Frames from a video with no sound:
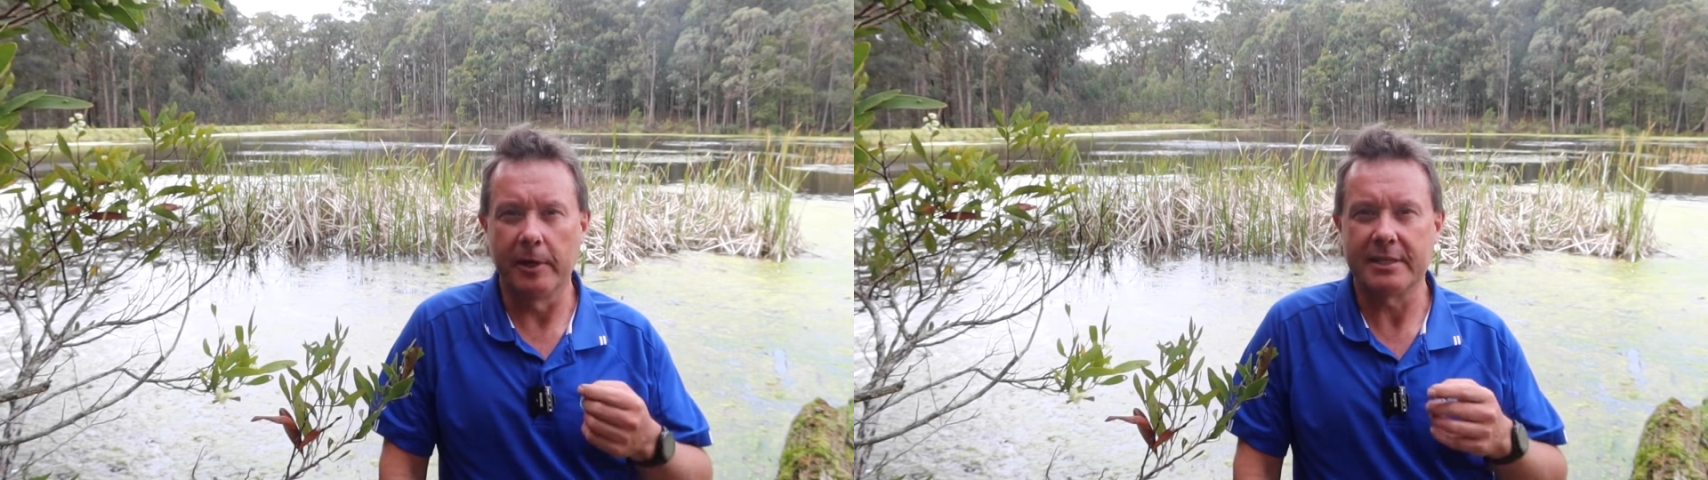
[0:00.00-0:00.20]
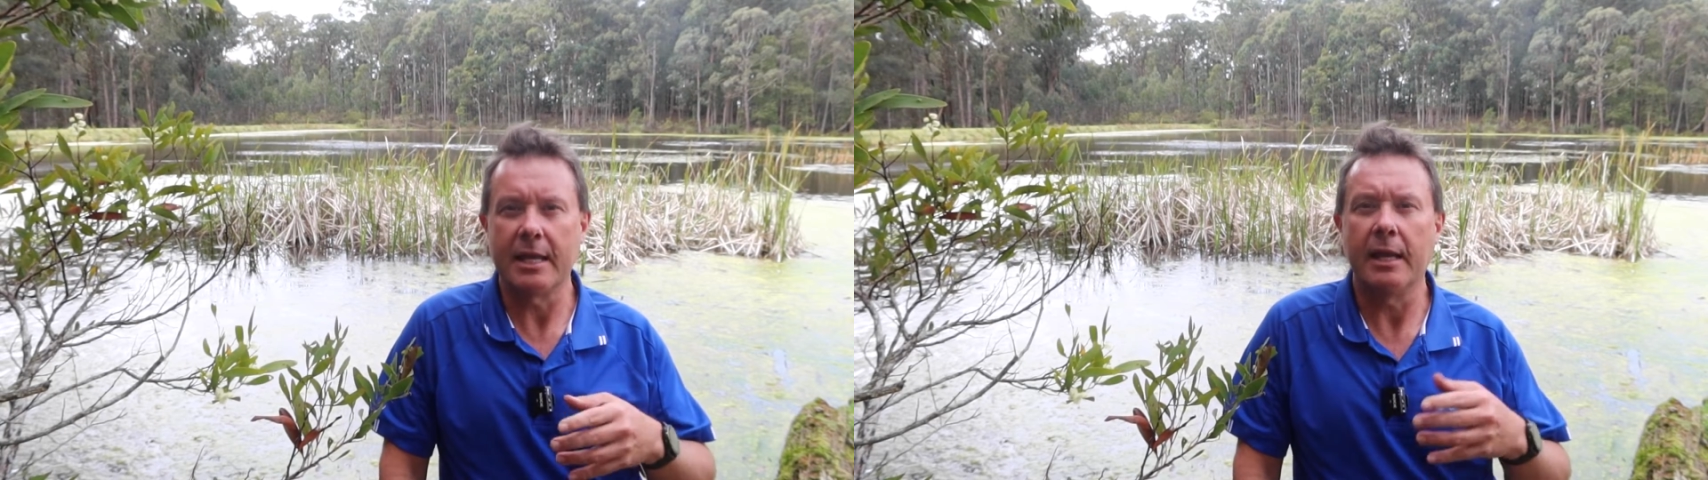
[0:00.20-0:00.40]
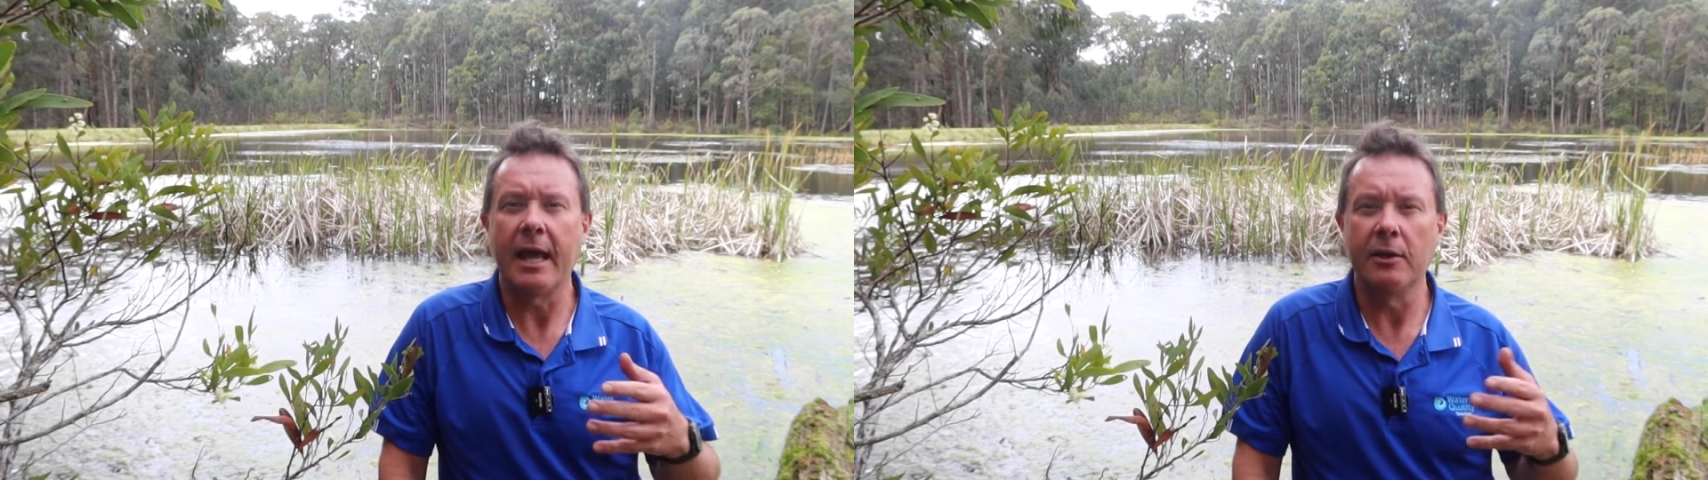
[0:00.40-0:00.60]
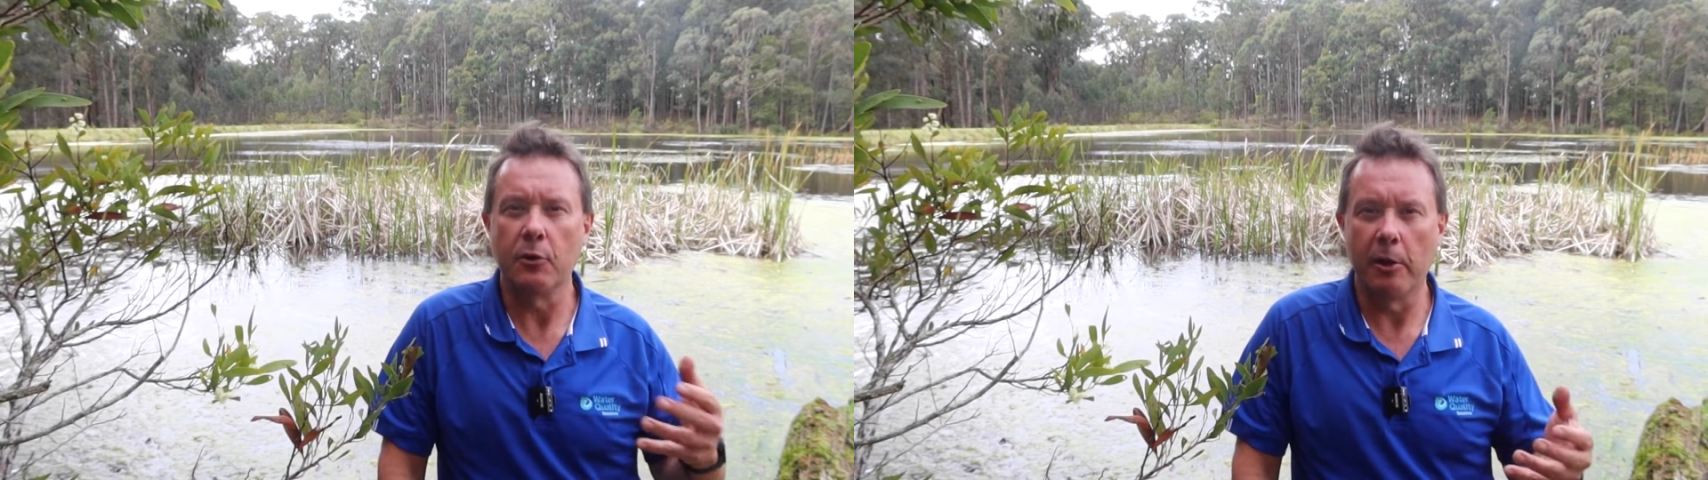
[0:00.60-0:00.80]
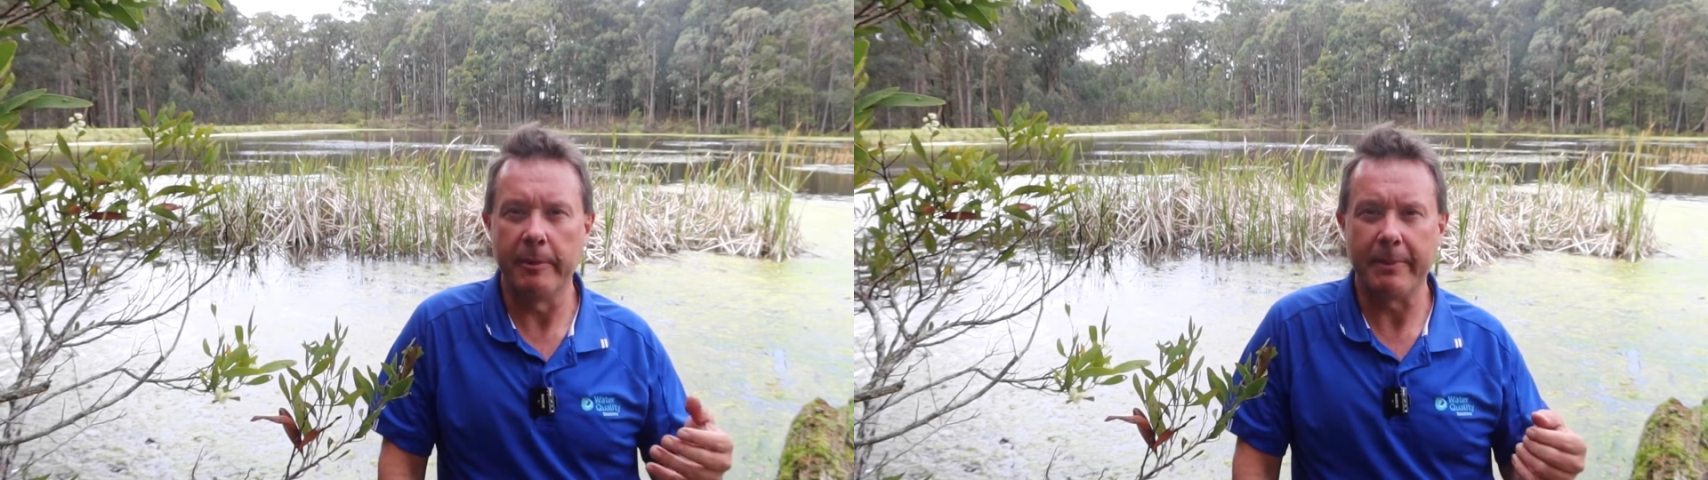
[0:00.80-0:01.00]
it's that
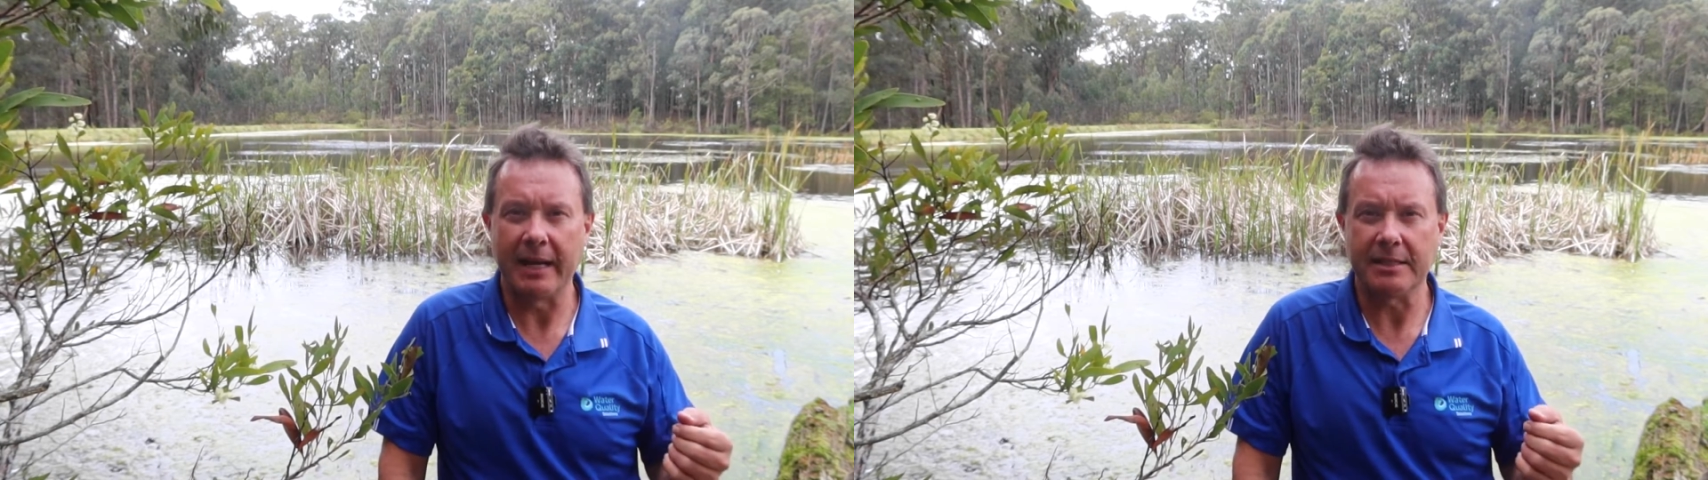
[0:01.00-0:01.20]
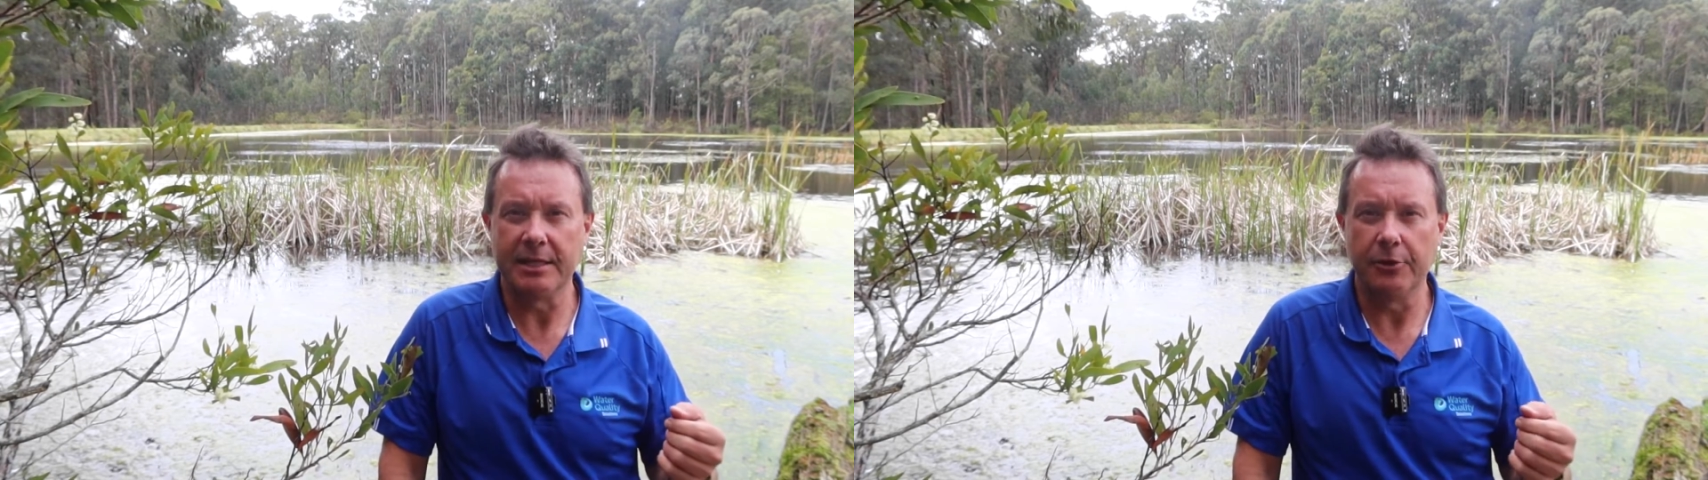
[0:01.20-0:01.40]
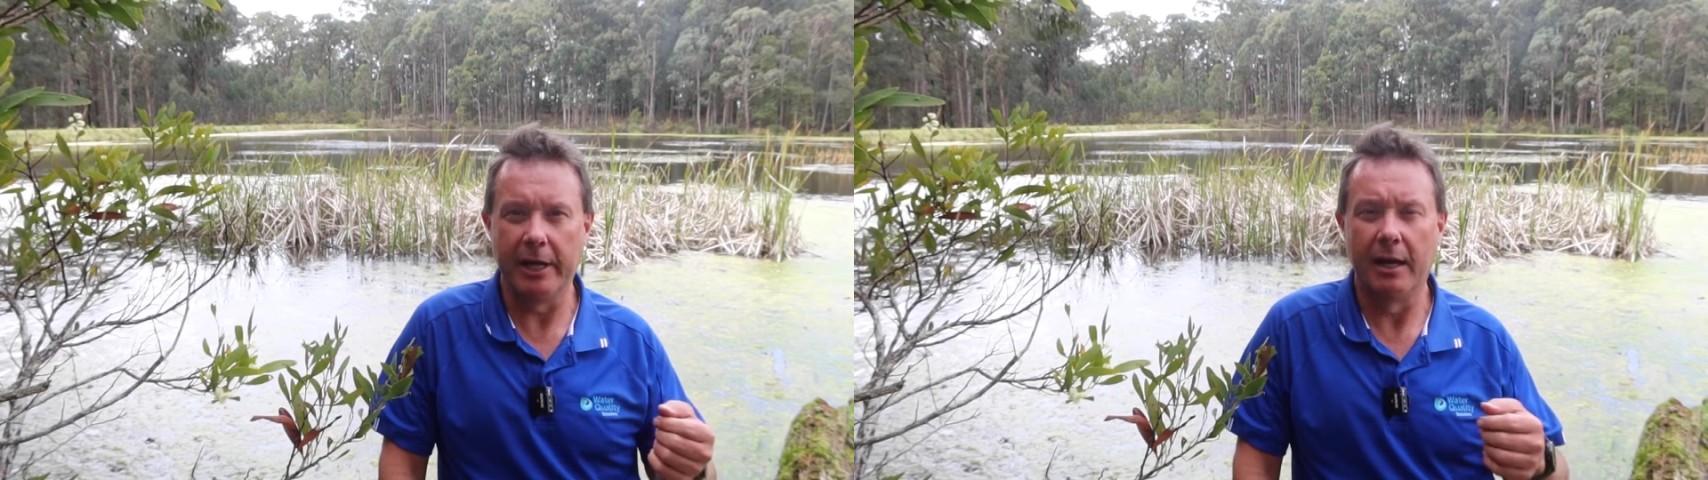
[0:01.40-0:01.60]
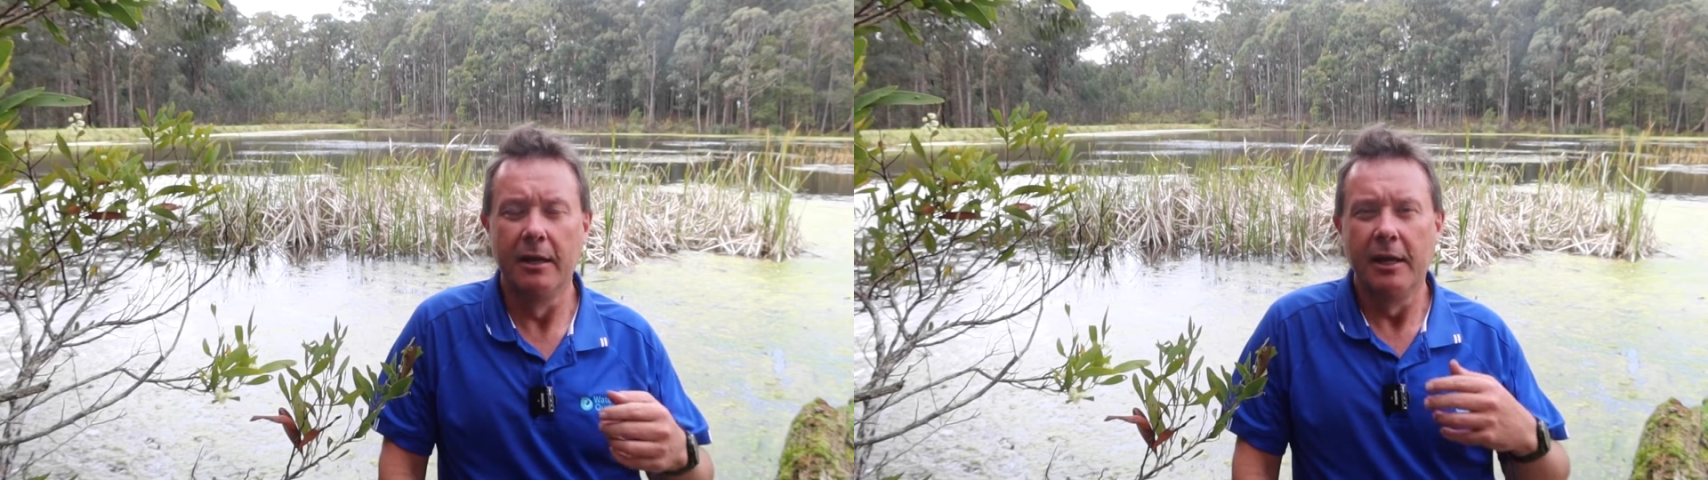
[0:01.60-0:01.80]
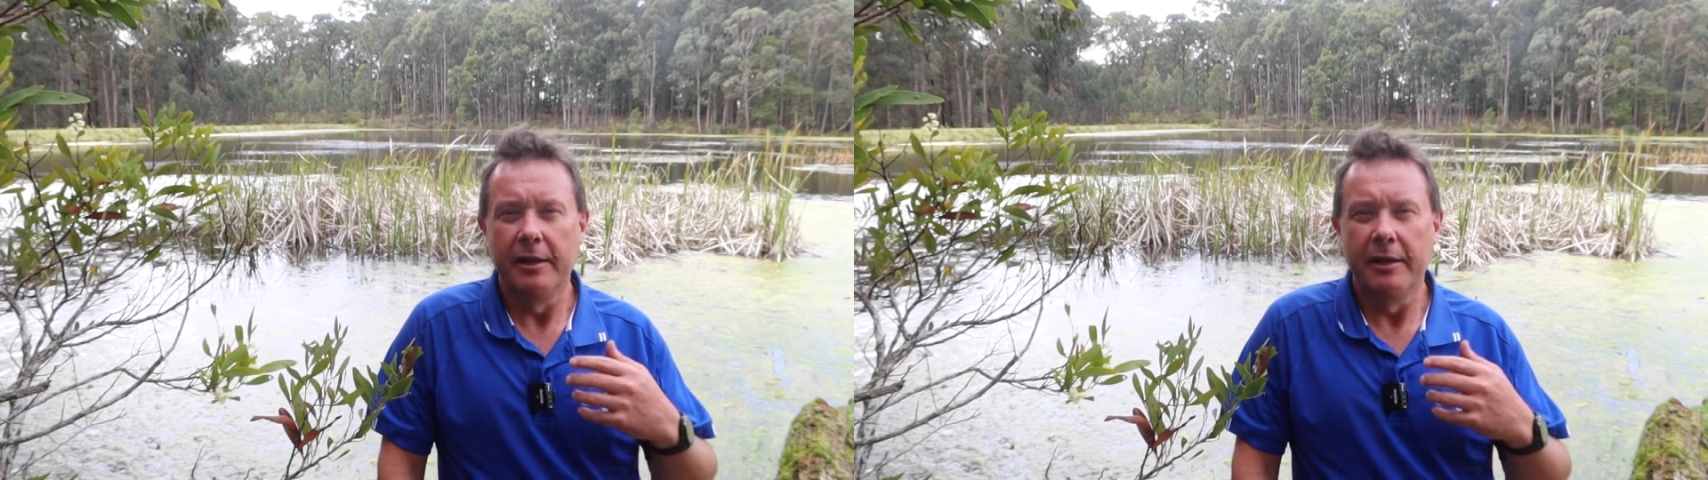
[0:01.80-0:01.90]
anaerobic bacteria.